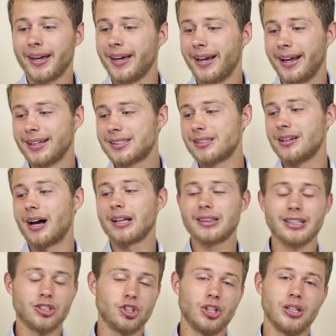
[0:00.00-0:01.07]
It's not
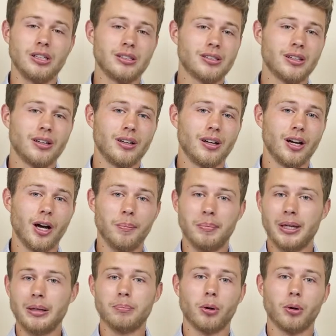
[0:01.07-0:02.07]
that she's a mean